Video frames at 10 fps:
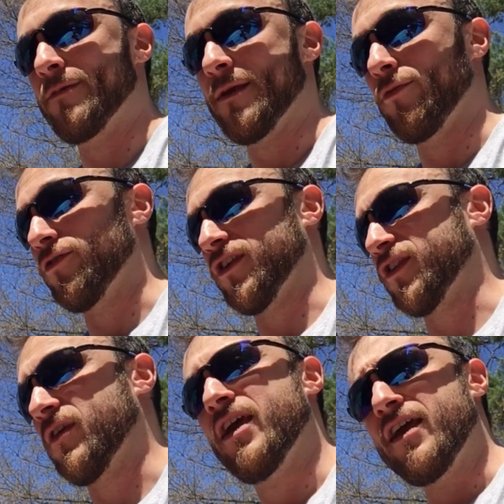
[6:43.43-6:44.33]
people
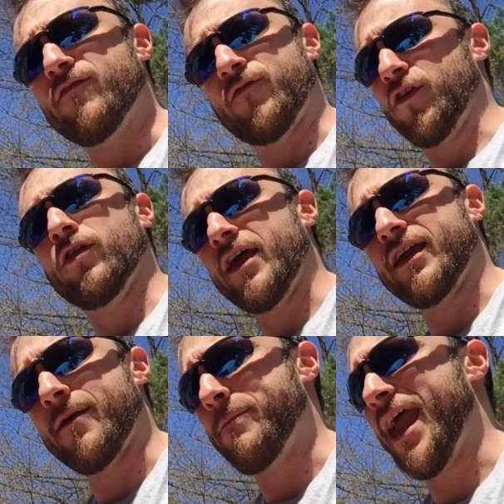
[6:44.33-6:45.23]
just feel like
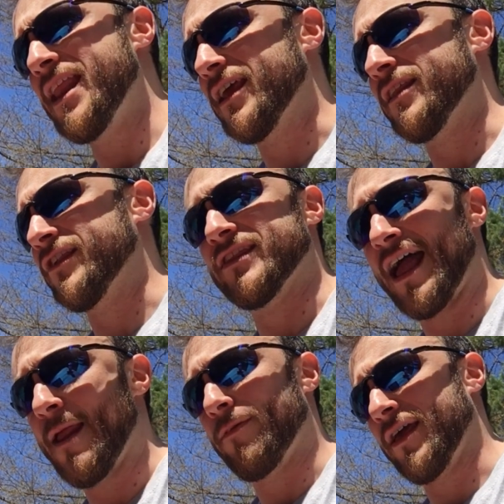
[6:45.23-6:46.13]
Companion is
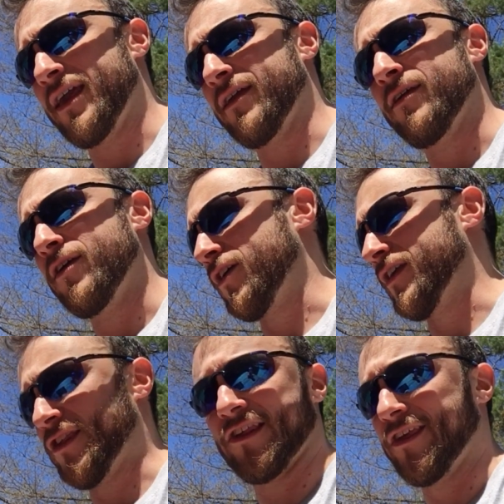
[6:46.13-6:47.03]
not playing
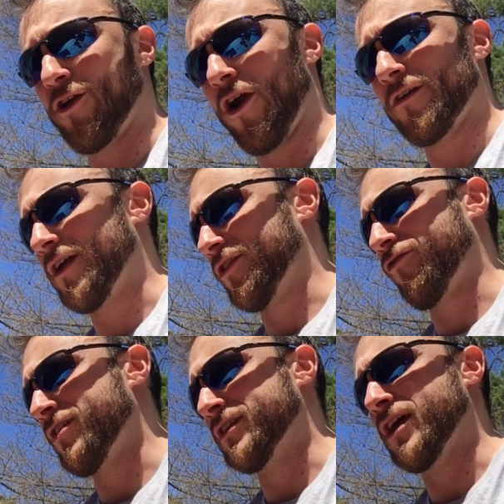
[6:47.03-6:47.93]
60 card
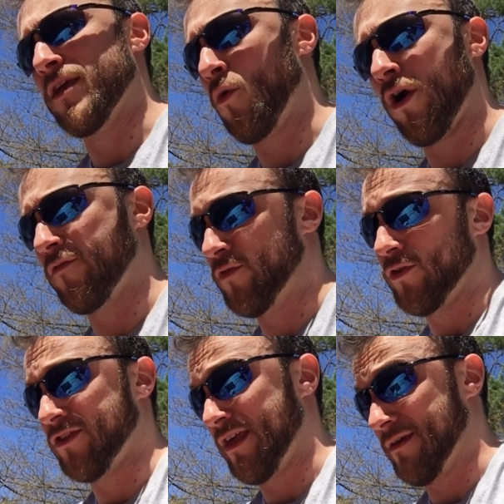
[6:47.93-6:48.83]
constructed anymore. It
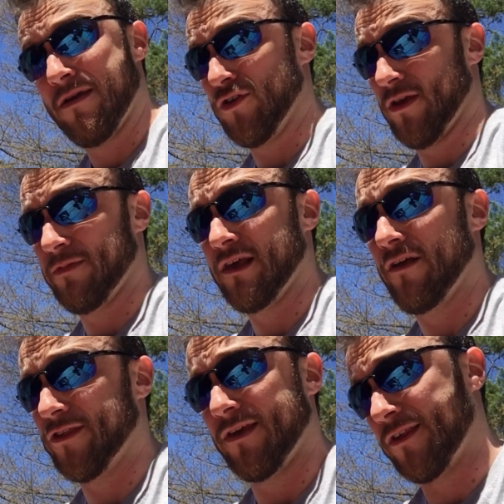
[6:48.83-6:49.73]
feels like something
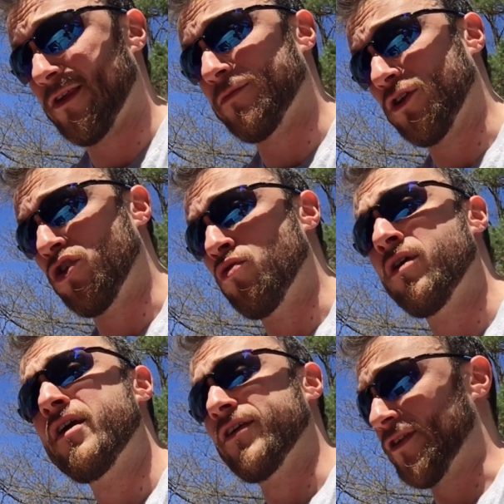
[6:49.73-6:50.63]
else, like something new,
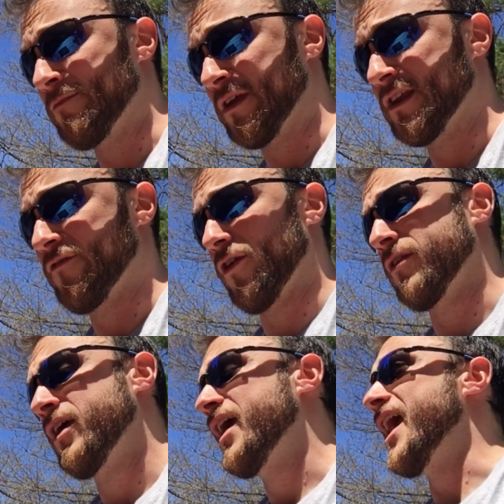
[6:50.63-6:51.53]
something different,
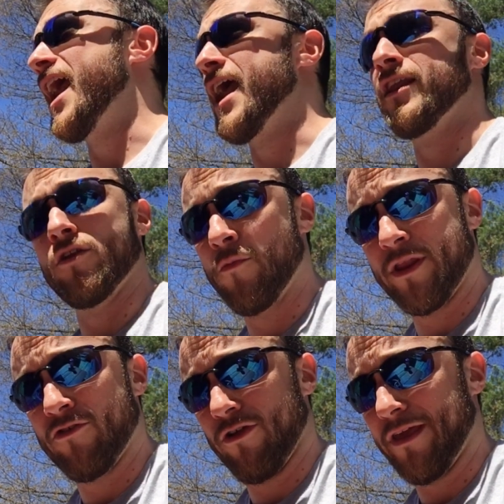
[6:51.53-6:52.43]
and
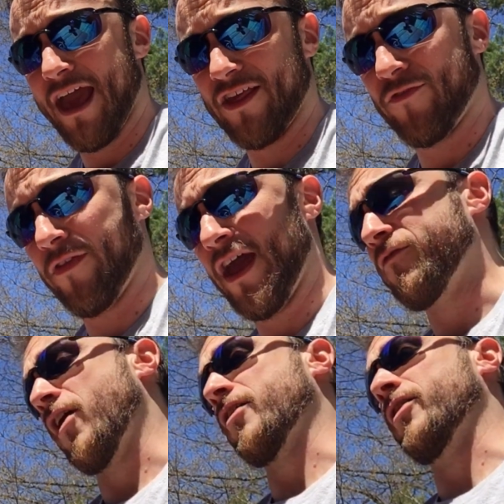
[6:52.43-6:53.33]
nobody really asked for that,
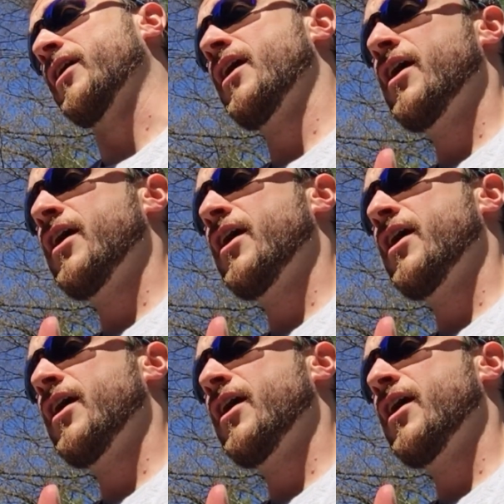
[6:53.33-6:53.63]
frankly.